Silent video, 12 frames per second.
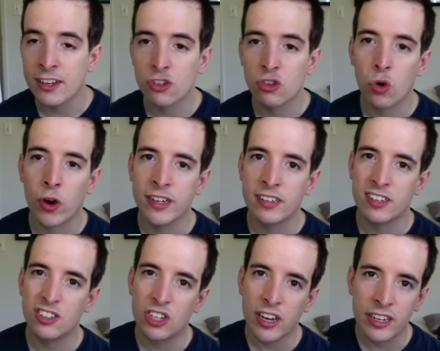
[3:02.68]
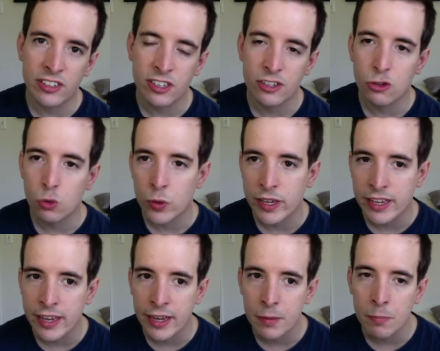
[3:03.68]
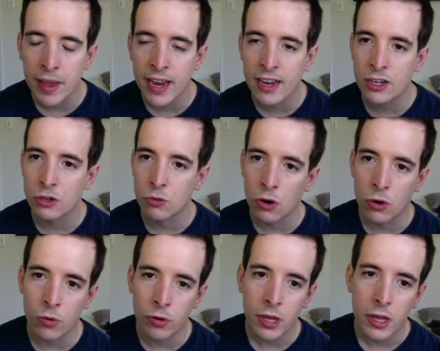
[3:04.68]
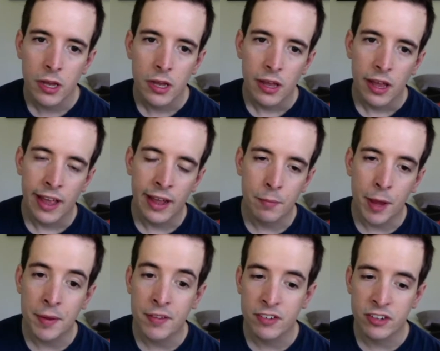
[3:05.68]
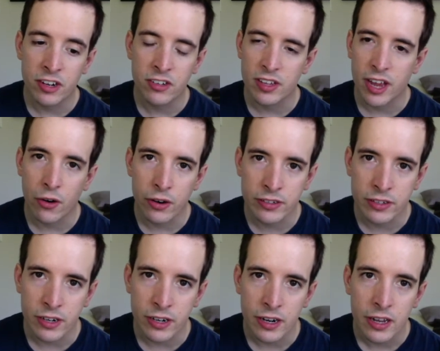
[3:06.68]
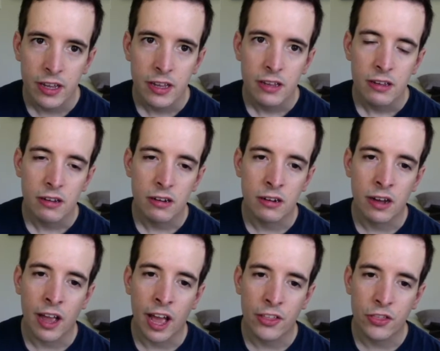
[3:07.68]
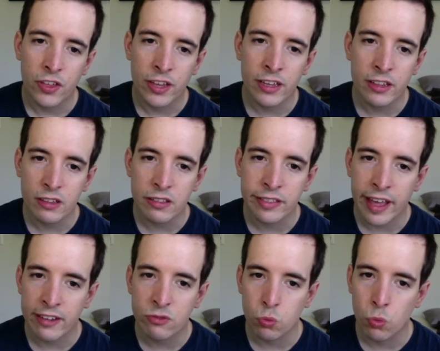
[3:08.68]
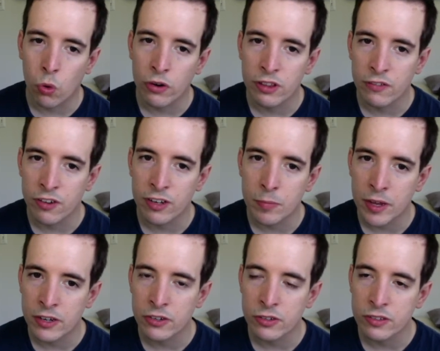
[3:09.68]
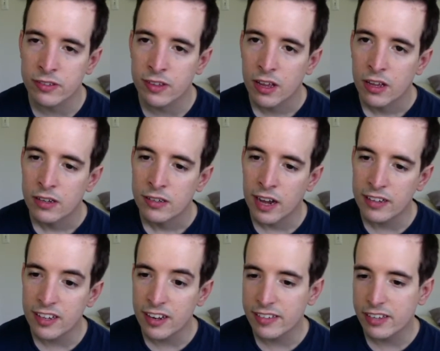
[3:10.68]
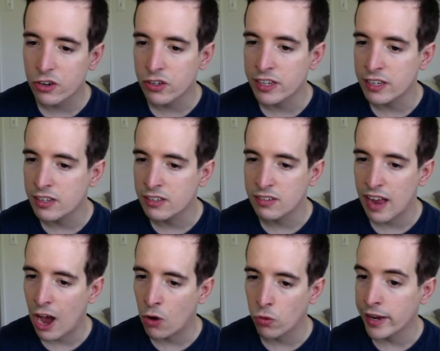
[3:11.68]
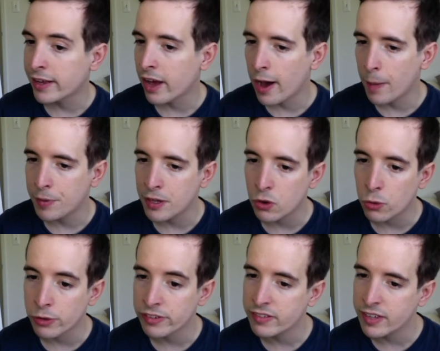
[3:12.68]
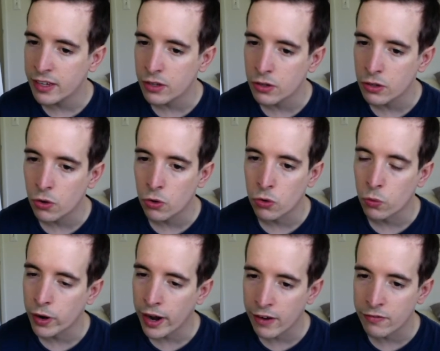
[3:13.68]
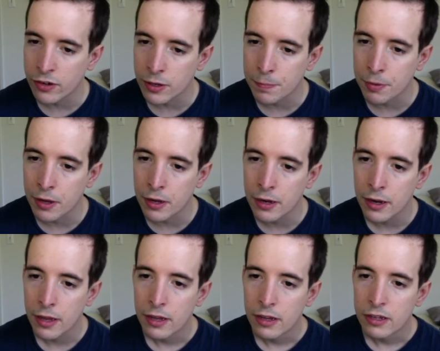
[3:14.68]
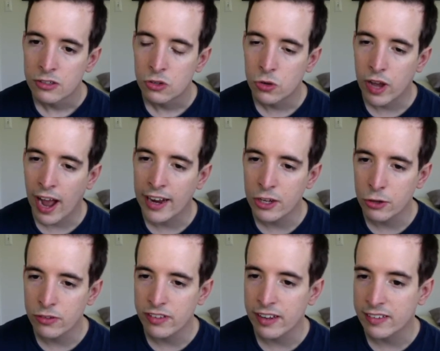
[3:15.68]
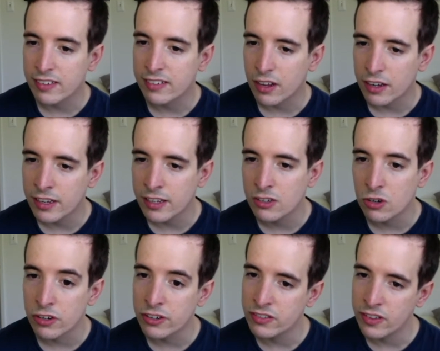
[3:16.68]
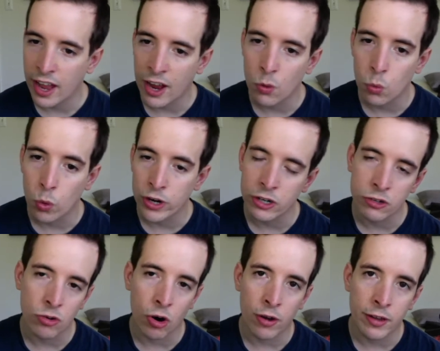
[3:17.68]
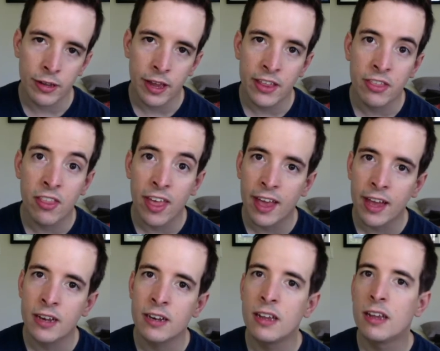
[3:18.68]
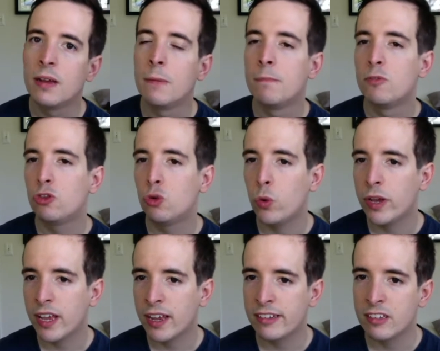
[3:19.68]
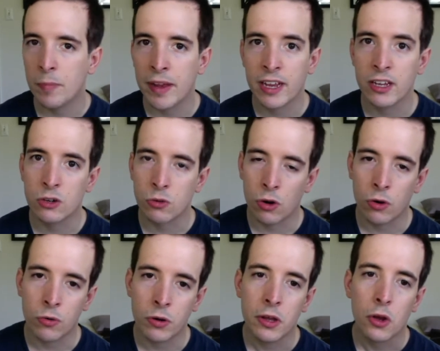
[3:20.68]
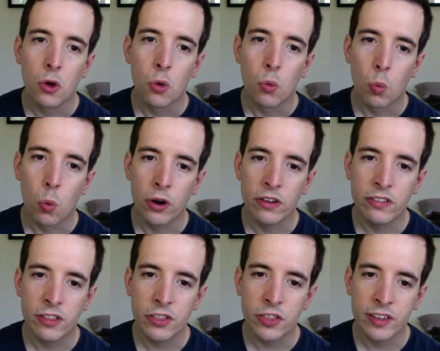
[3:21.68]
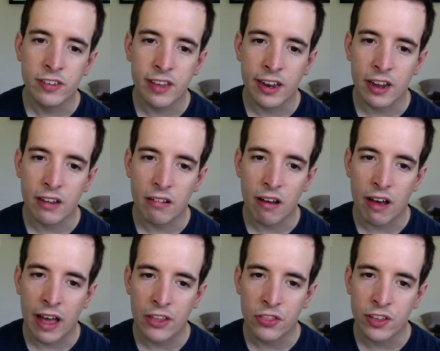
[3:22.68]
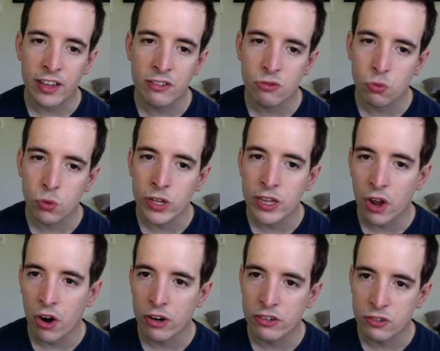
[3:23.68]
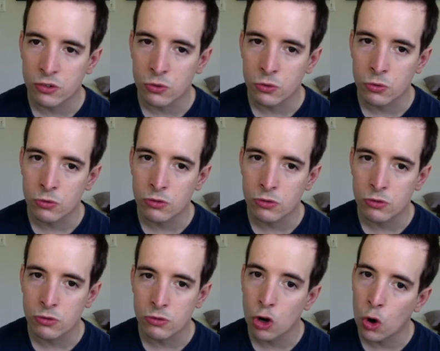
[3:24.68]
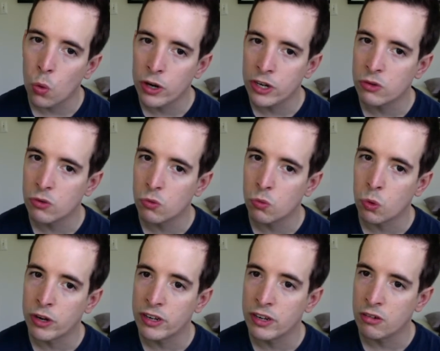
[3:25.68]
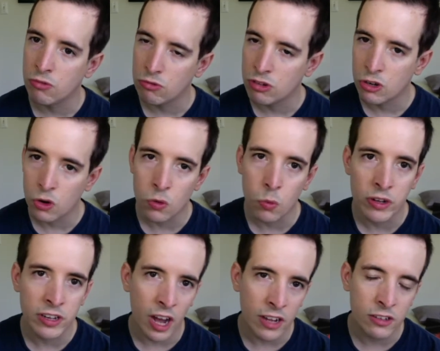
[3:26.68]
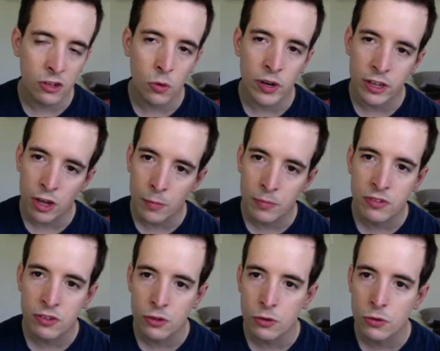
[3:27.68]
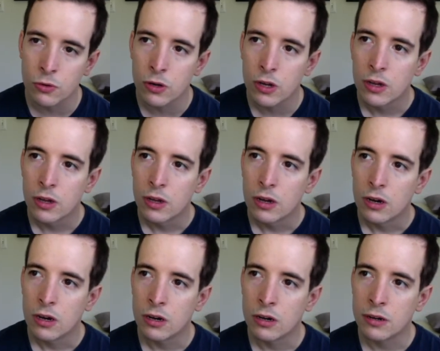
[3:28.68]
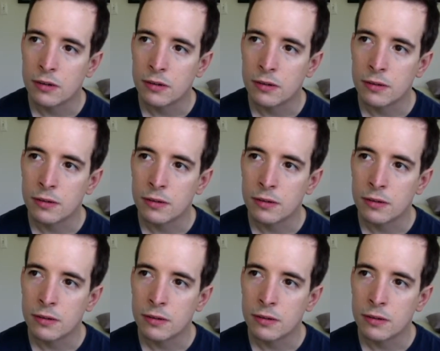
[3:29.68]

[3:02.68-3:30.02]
trying to change it, tweak it, make it your own, and maybe even change the character. I think that's one of the fundamentals. Not to necessarily just outright copy or steal or whatever, but to kind of use that as a study to understand what you're drawing and then tweaking it to make it your own. One of the things that I think is really hard to know what to do and what not to do when it comes to uh